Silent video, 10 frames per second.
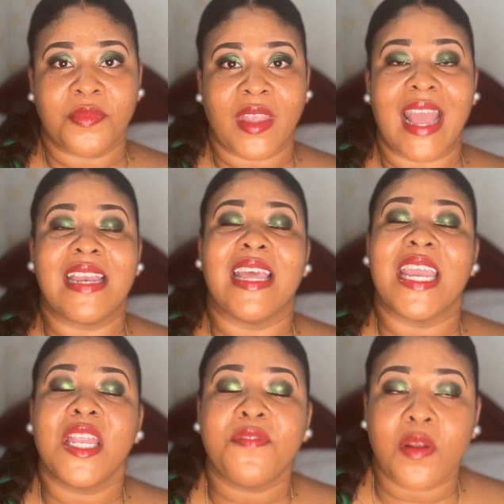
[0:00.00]
and the
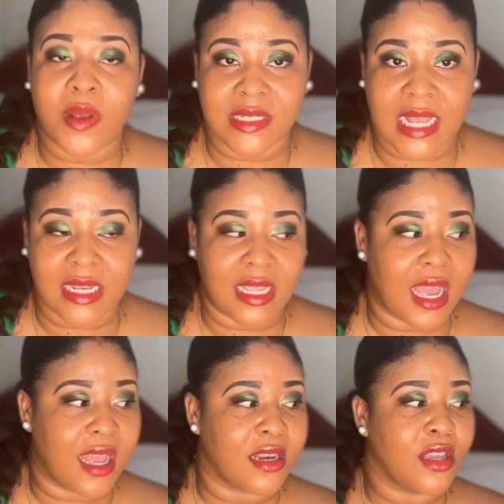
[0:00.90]
influence that he
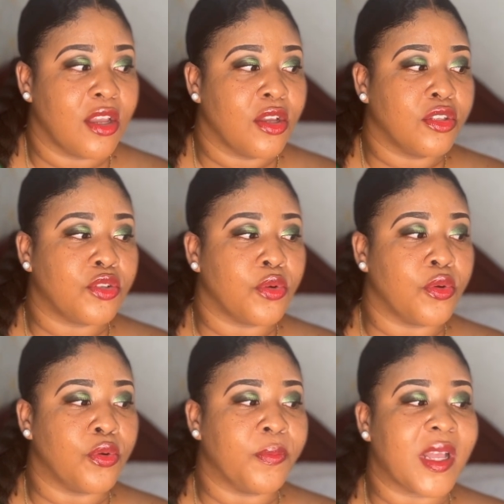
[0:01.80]
had
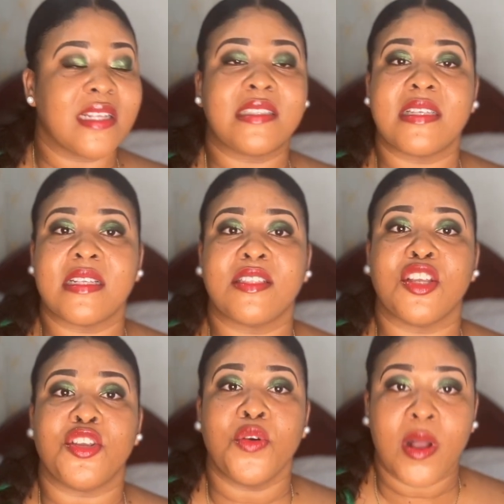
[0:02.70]
to assist
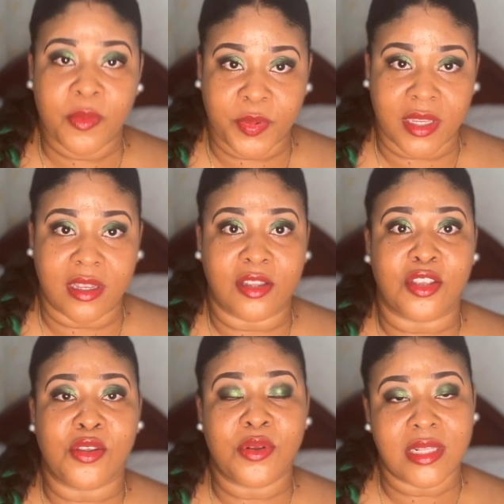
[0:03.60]
the ULP, the
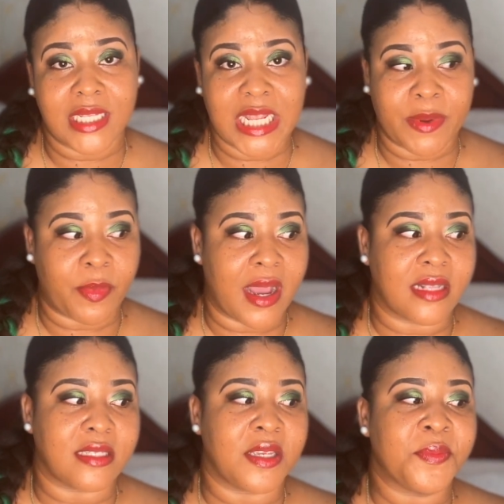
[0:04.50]
Unity Labour
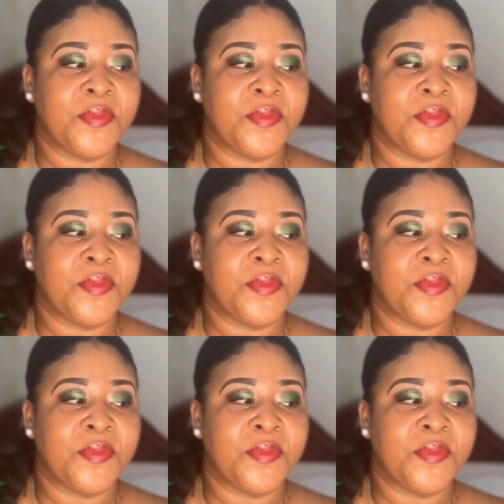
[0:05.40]
Party,